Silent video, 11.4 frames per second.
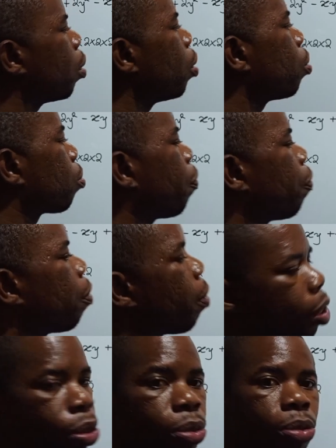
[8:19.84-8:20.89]
So for us
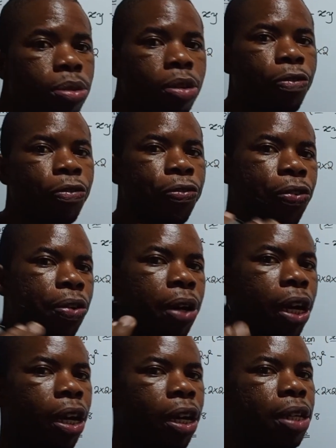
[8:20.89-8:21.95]
to solve for
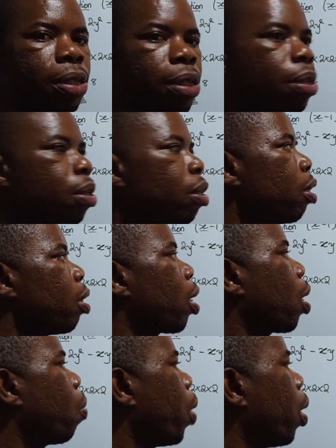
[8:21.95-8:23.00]
x,
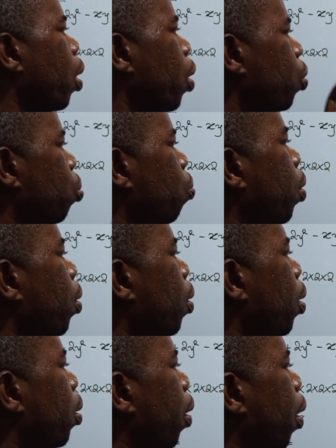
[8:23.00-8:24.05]
we ensure
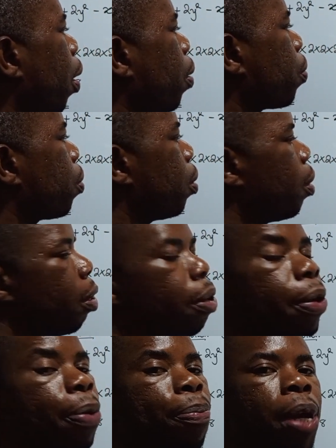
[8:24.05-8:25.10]
that x
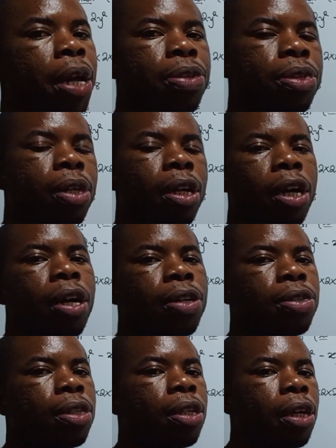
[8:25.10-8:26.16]
remains as
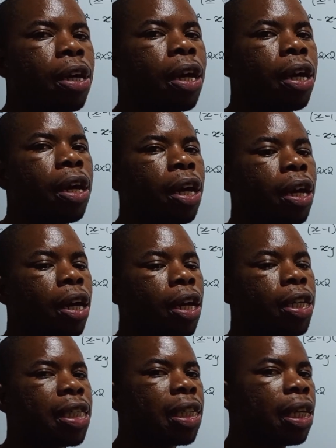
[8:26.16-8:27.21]
a
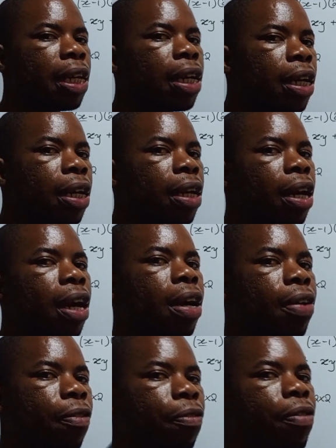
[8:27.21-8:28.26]
singly
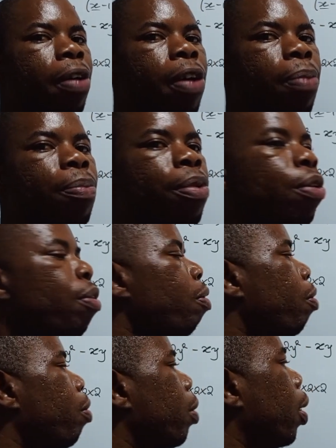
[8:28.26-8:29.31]
variable on
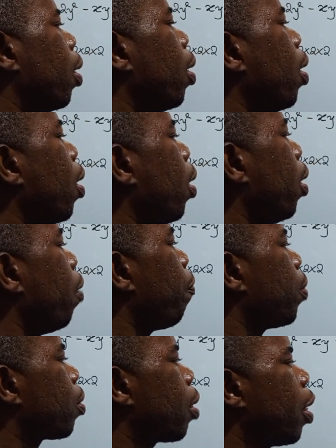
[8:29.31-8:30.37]
the left
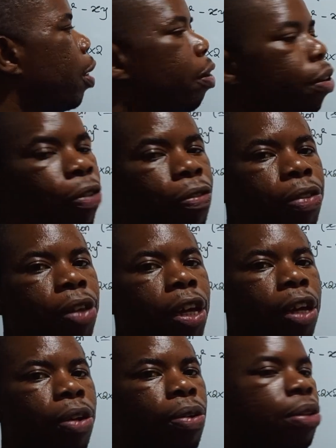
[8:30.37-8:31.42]
side of the
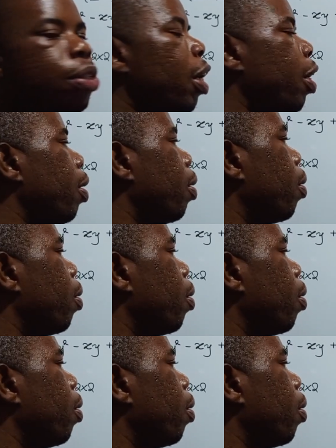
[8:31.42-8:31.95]
equal sign.